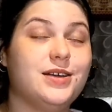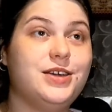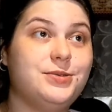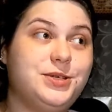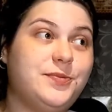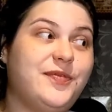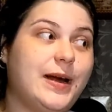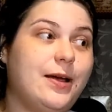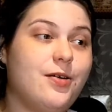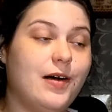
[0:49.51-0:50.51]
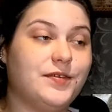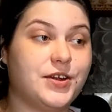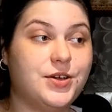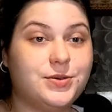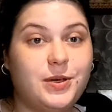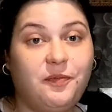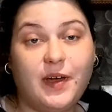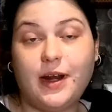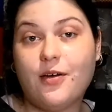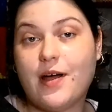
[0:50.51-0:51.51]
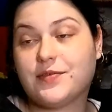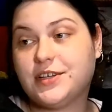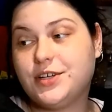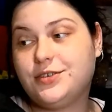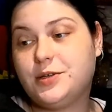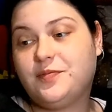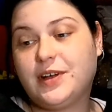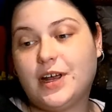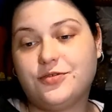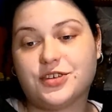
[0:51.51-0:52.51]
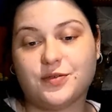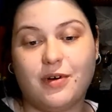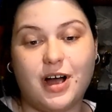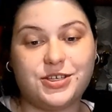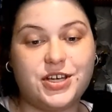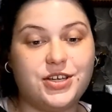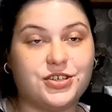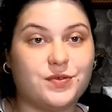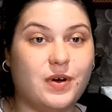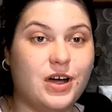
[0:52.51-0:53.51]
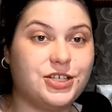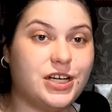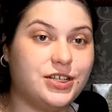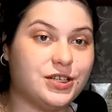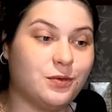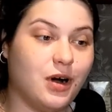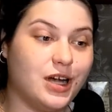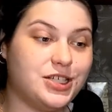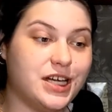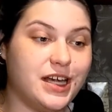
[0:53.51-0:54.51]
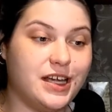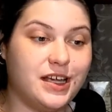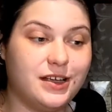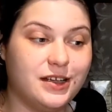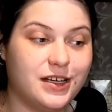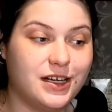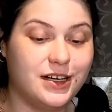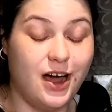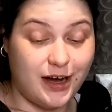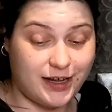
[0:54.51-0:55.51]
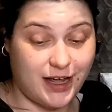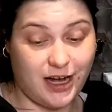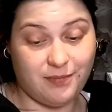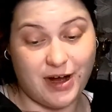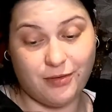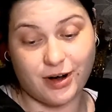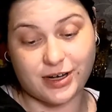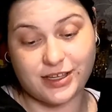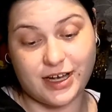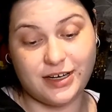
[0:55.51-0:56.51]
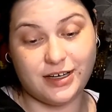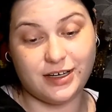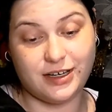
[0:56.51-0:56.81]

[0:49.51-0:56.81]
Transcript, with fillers: YouTube video after YouTube video after YouTube video, just watching, just watching, just watching, not getting my work done.